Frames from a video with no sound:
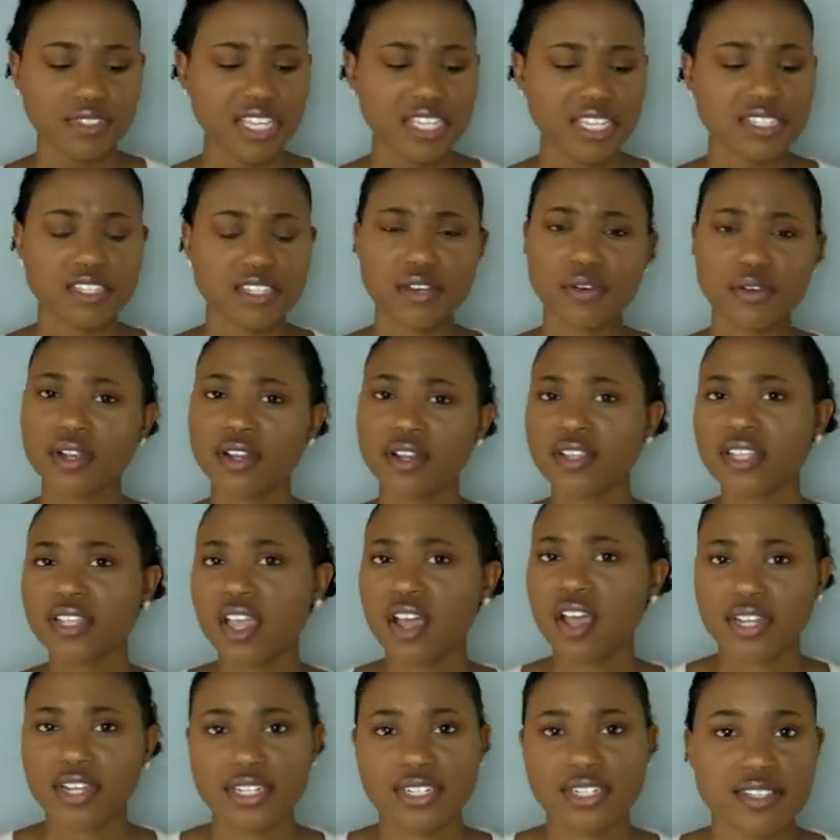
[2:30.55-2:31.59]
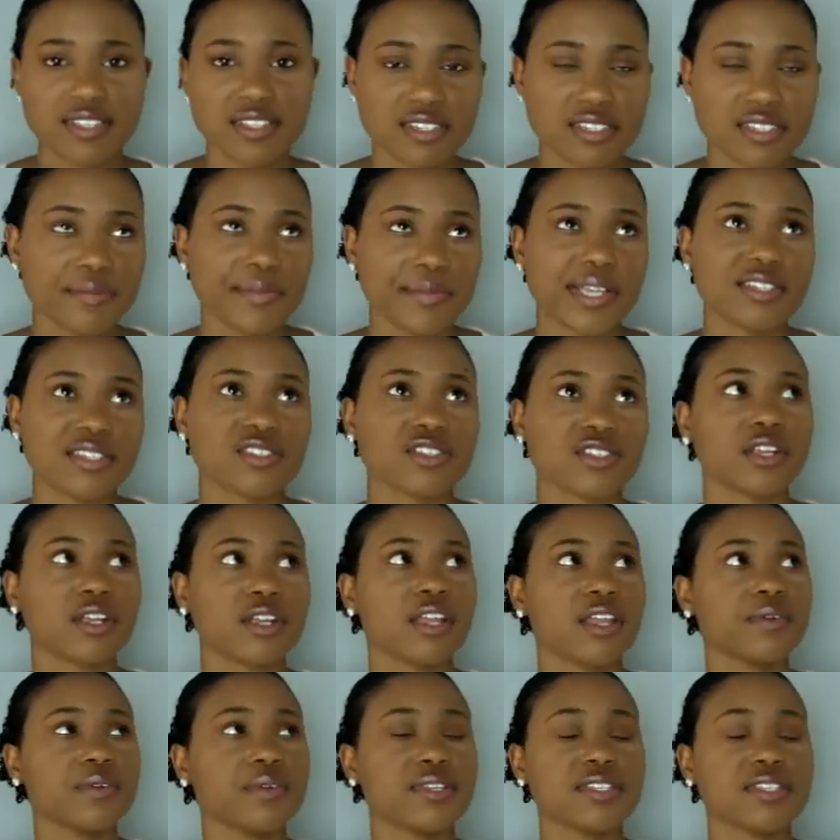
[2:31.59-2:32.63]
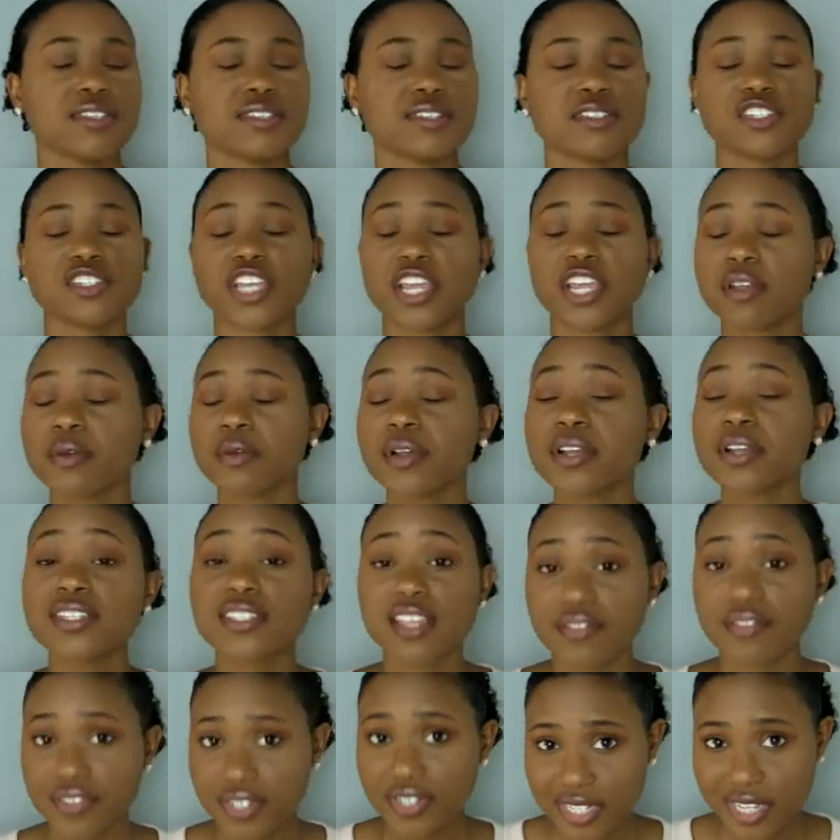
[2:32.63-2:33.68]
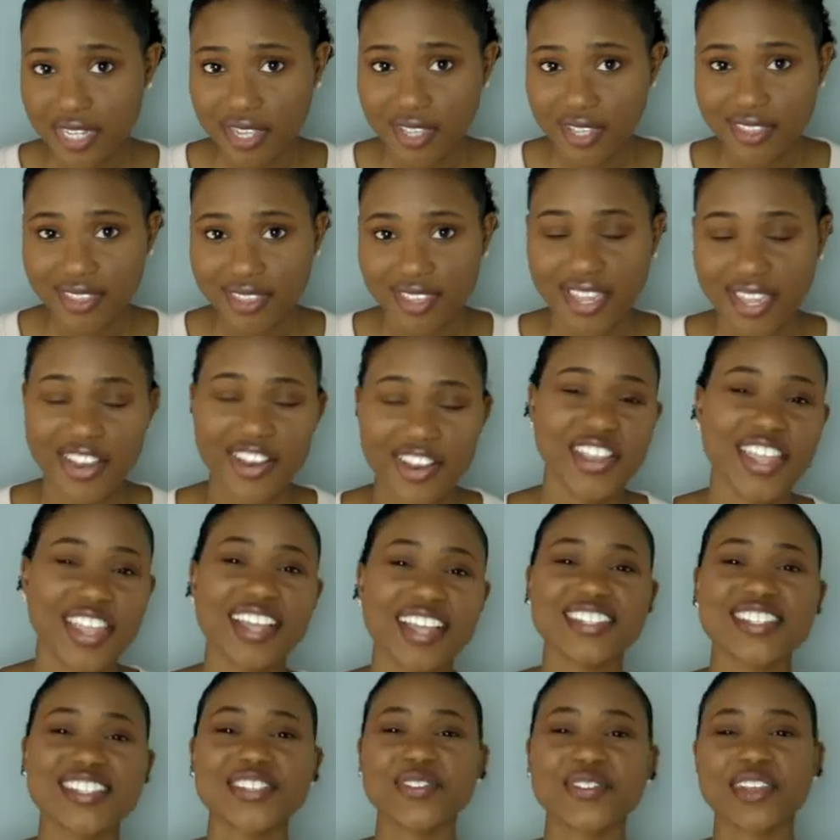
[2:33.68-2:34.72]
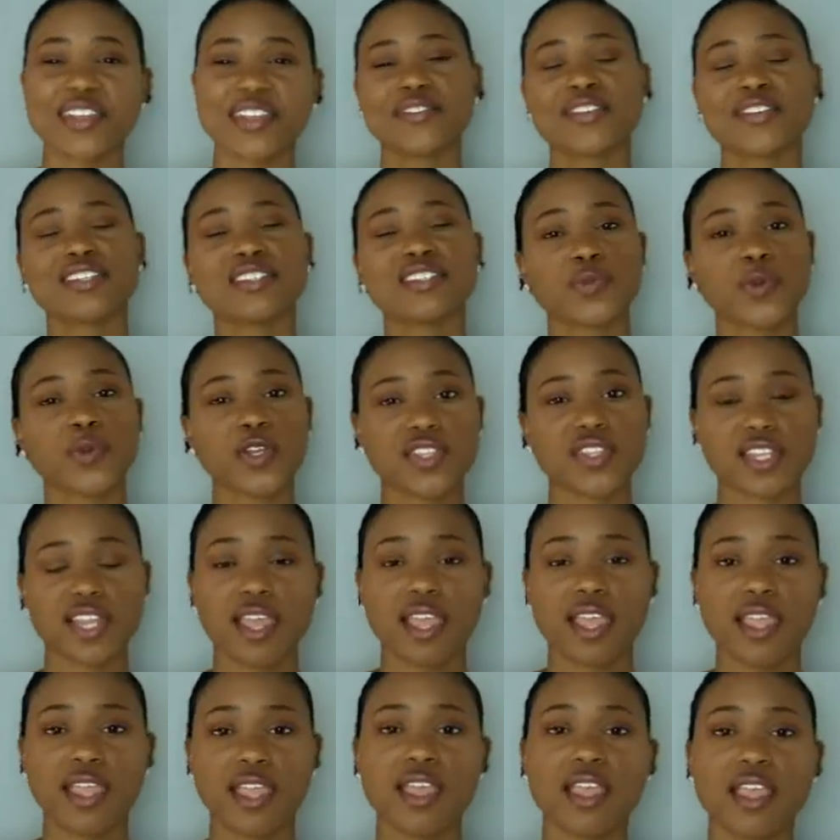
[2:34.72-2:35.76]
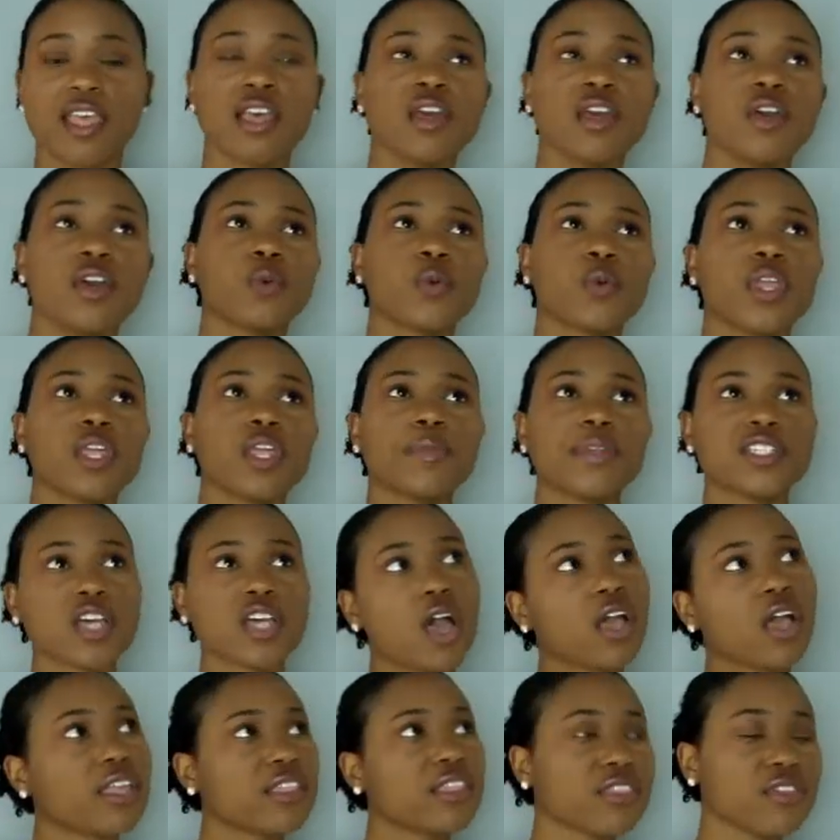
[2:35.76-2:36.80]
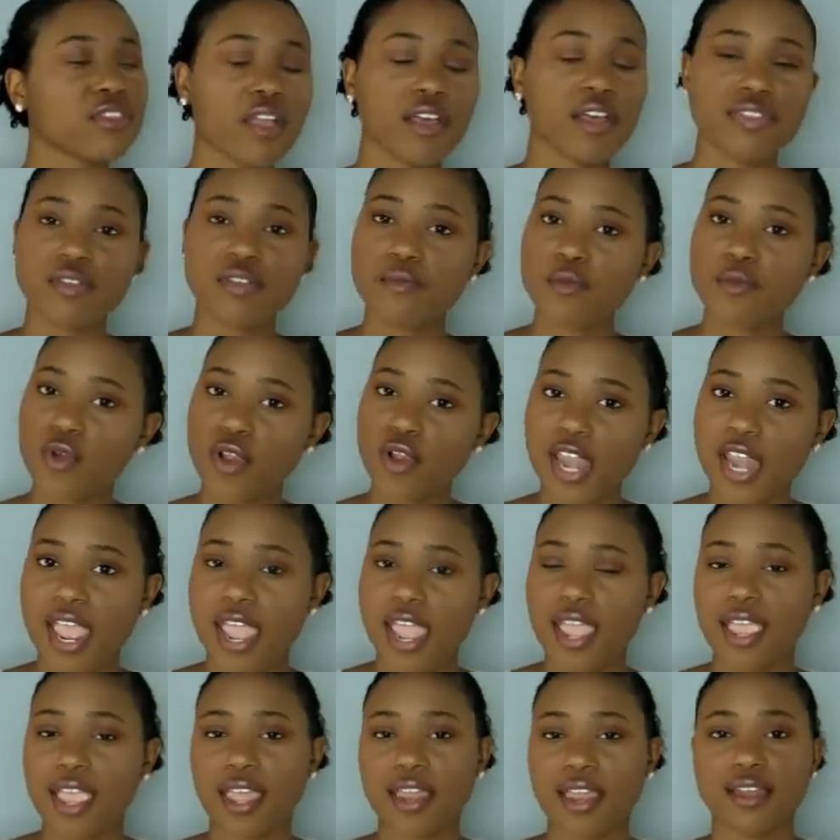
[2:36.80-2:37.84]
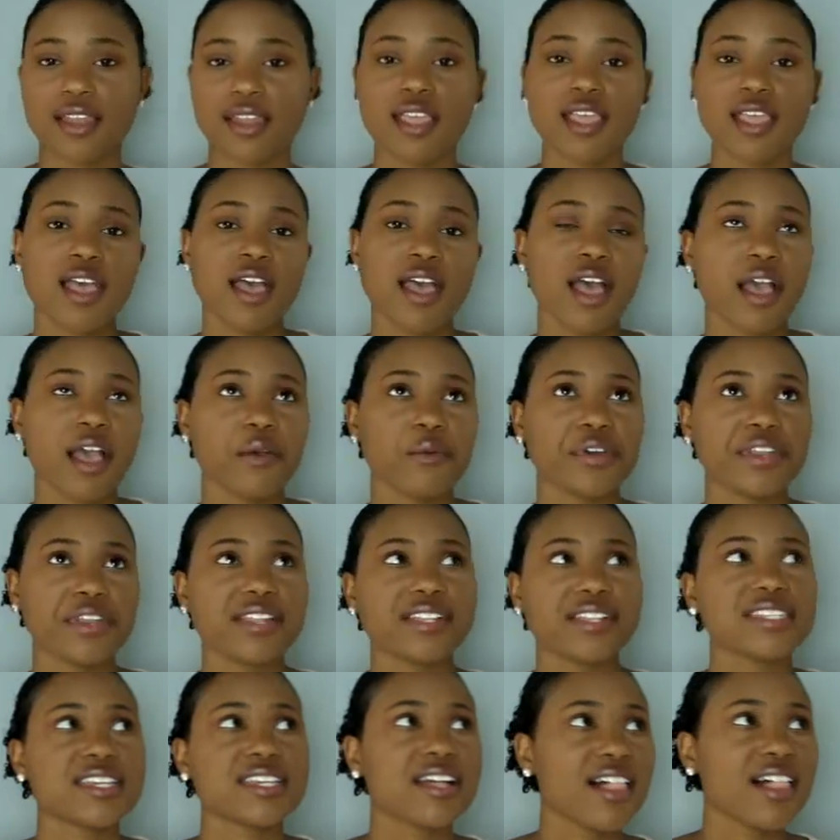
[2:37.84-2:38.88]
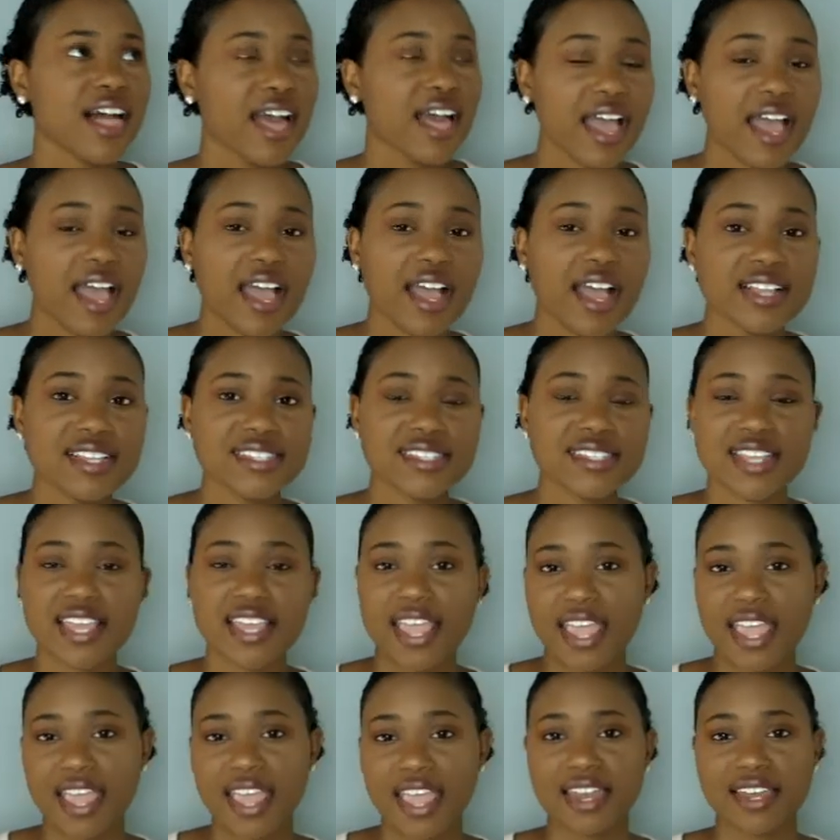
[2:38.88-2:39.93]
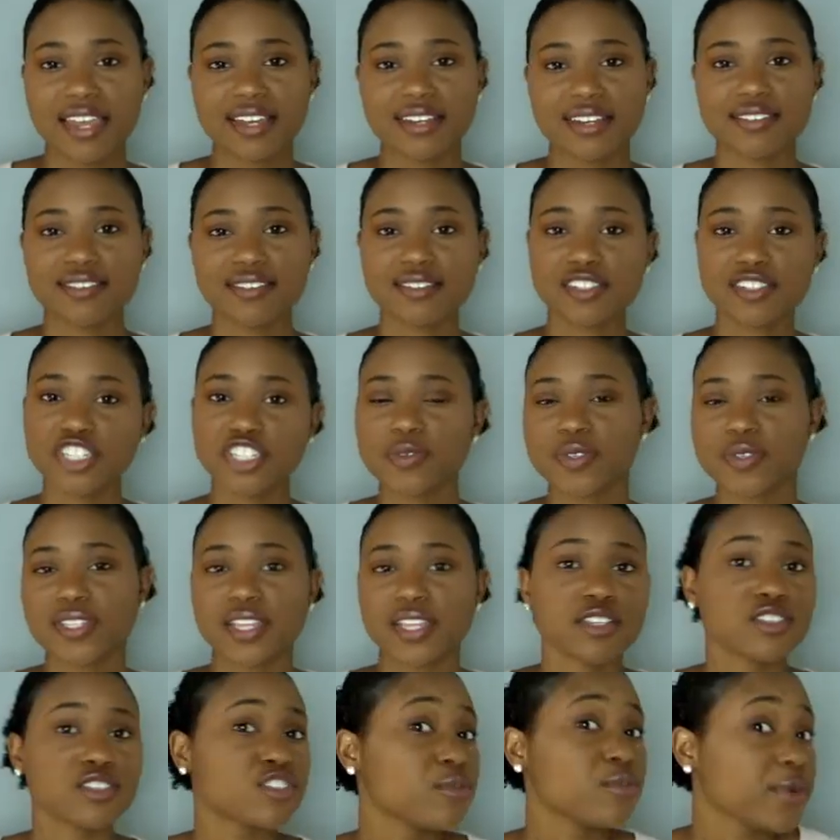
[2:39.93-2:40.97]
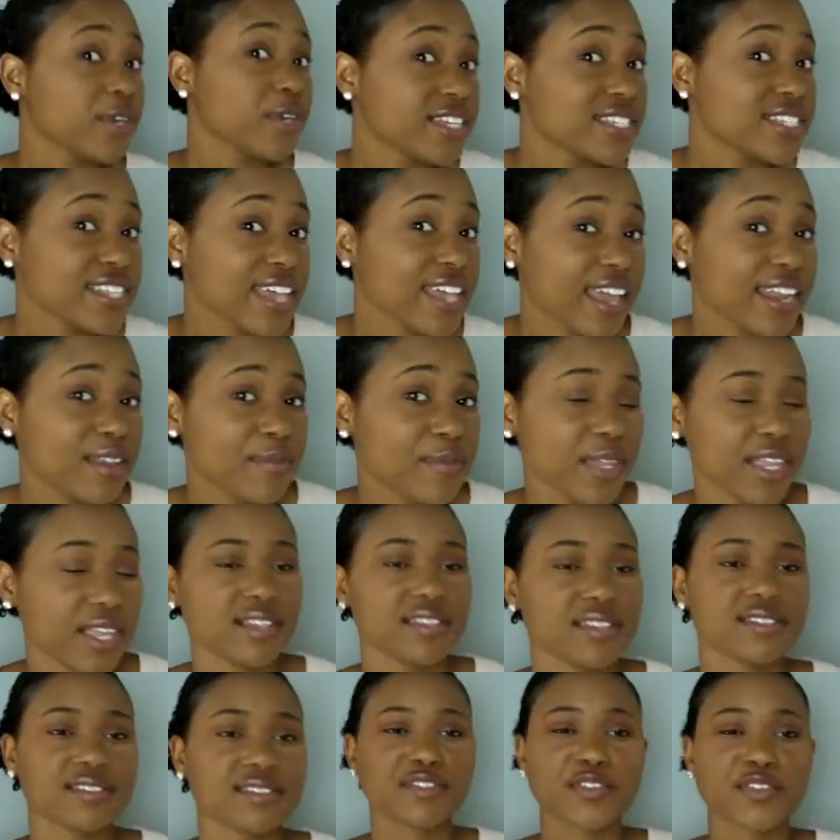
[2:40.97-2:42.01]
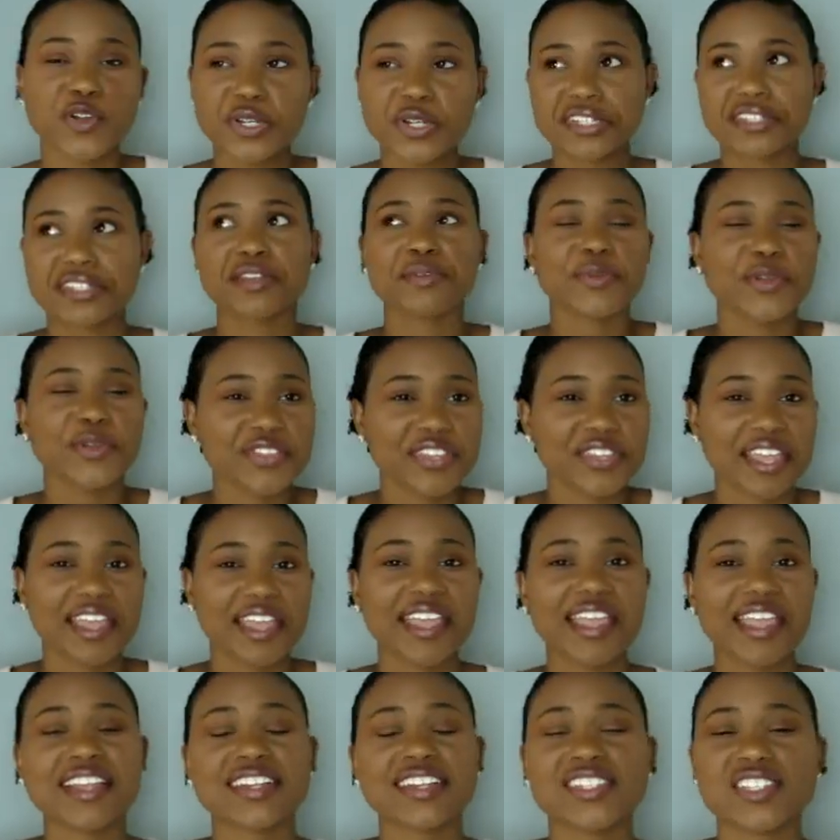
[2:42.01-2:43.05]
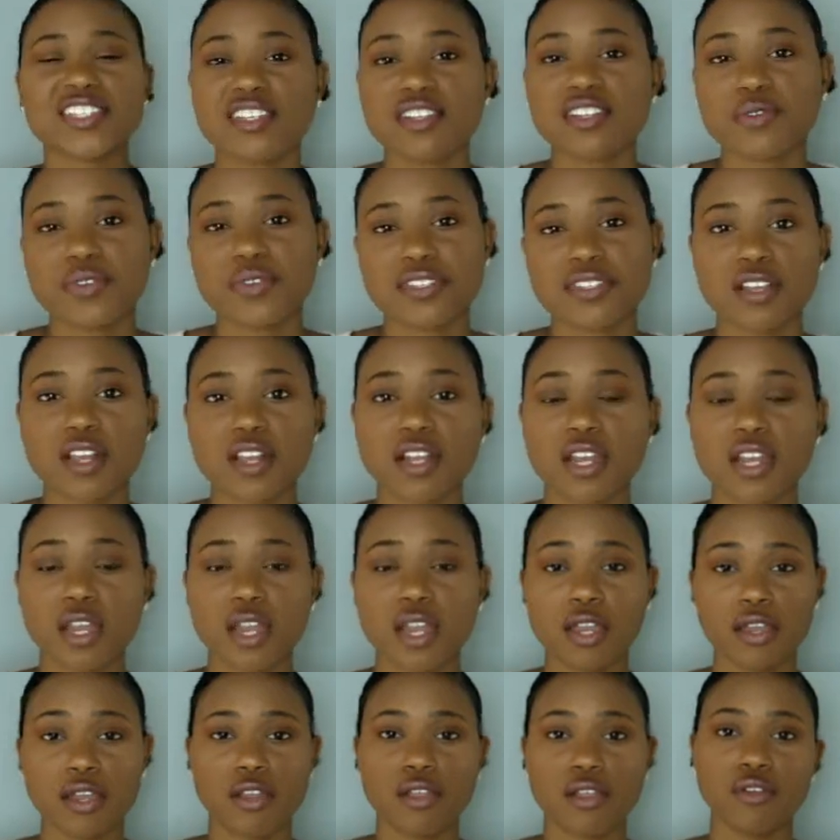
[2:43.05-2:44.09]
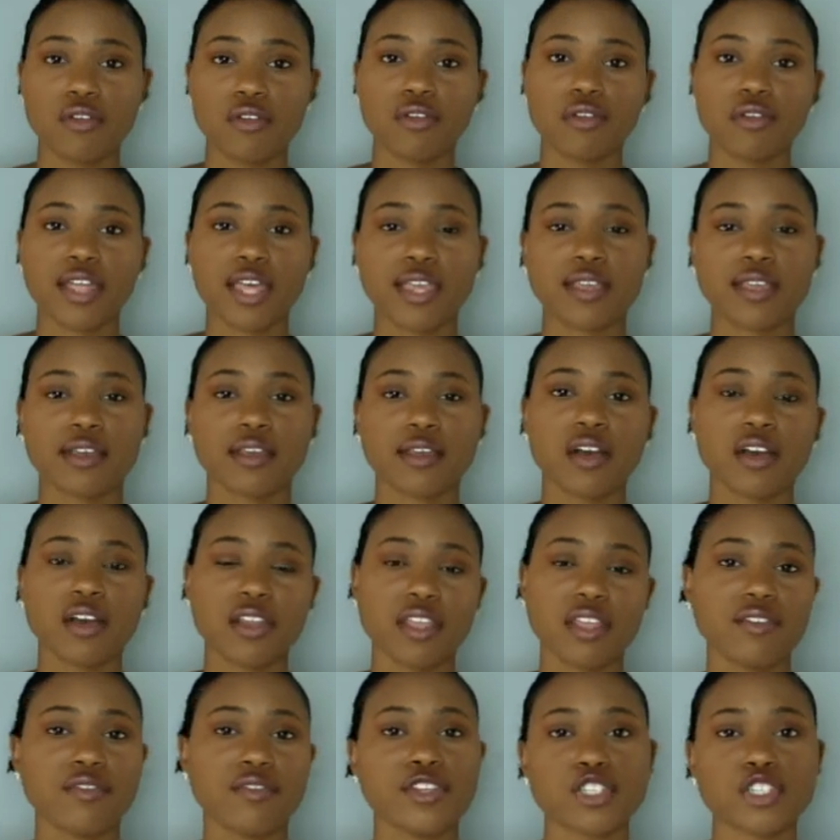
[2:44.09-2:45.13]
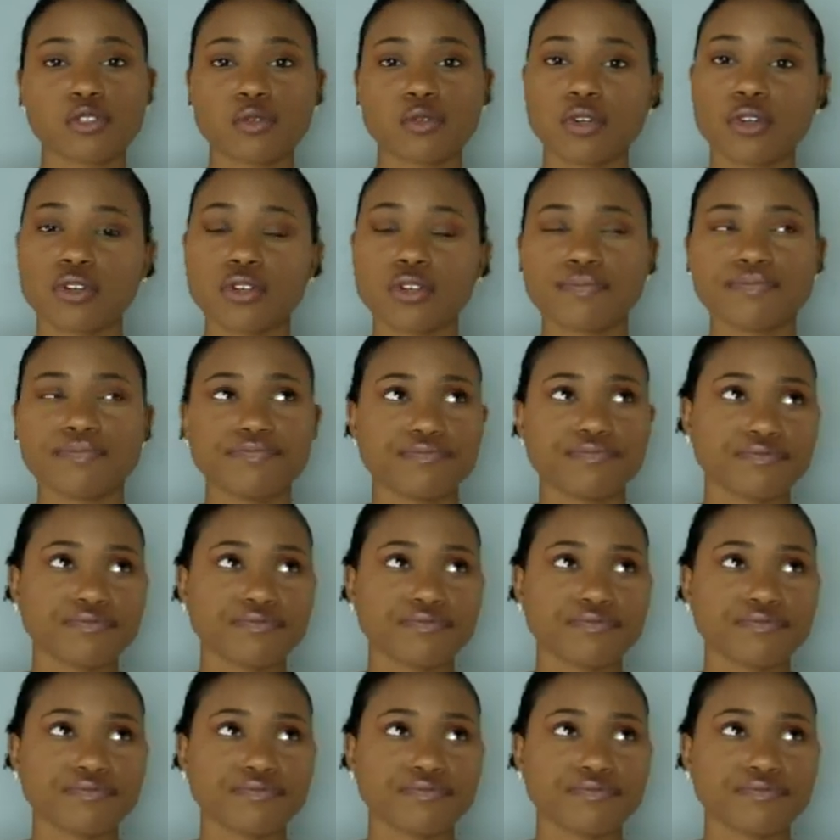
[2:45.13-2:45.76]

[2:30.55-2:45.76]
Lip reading: And so early on into the semester, it was January 17th, Ariane's 21st birthday. We had been talking throughout the morning, and I went into class, and she was like super excited because, of course, it's her birthday, and she was starting a new like audiovisual